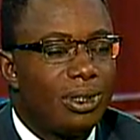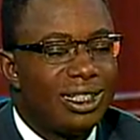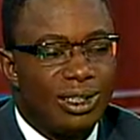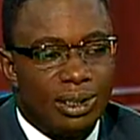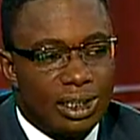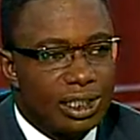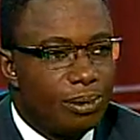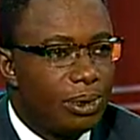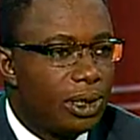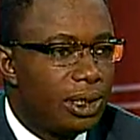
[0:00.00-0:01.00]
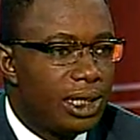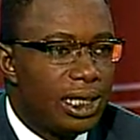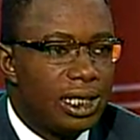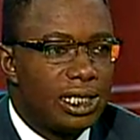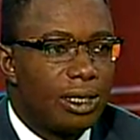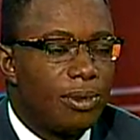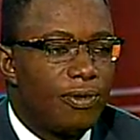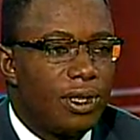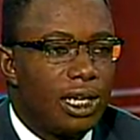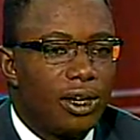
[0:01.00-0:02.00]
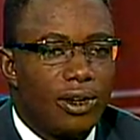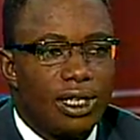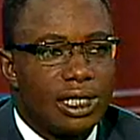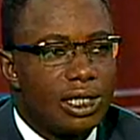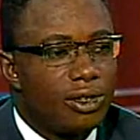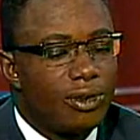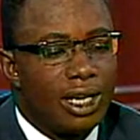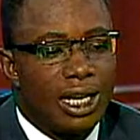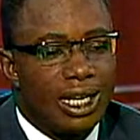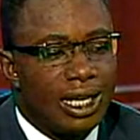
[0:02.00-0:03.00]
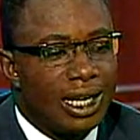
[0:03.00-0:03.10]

political instability in some of the areas that they're in.